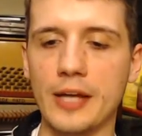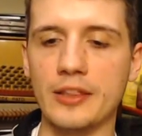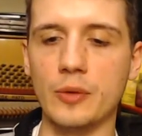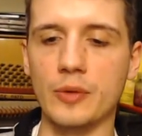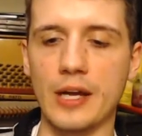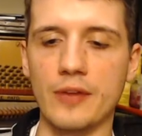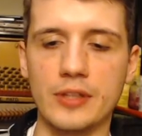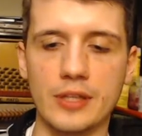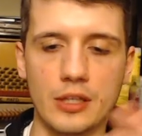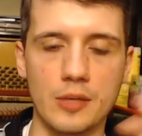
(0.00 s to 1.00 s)
I think with
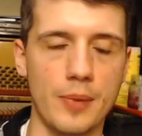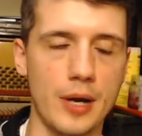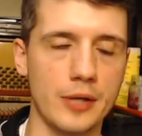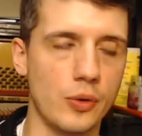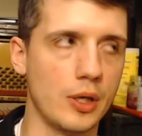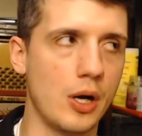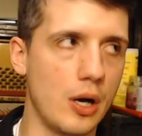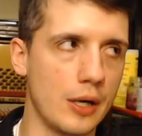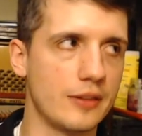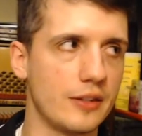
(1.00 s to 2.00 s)
everything combined going
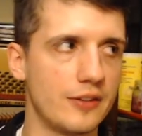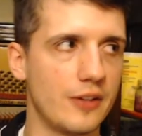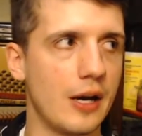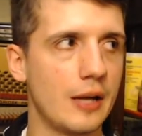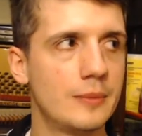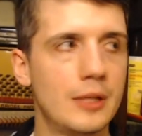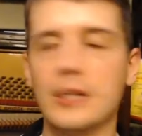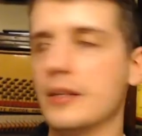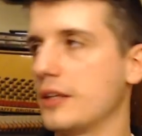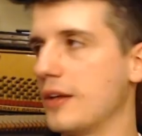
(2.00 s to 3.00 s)
on at the
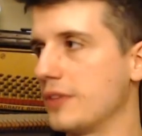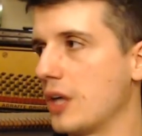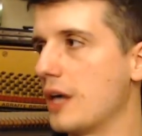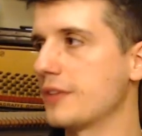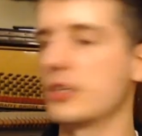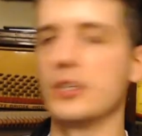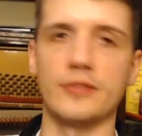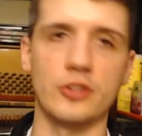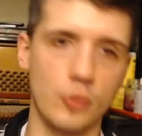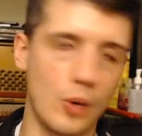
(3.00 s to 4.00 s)
time, you have the Oscar, you
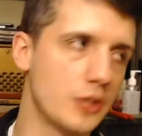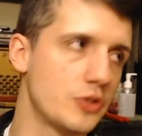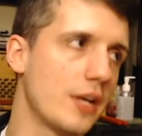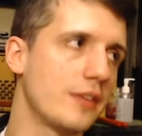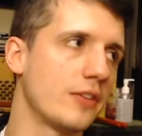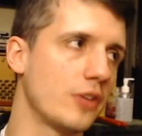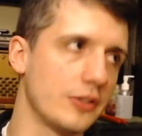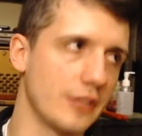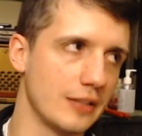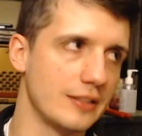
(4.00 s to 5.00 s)
have the swan dress, it's
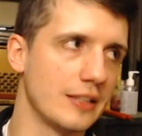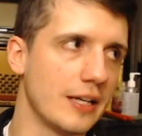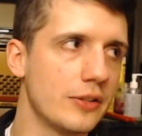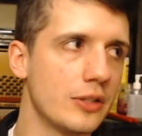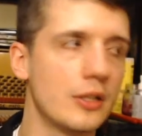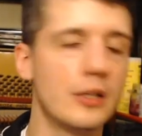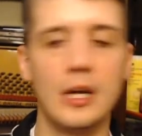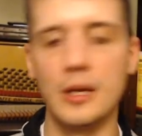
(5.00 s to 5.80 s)
all tied together.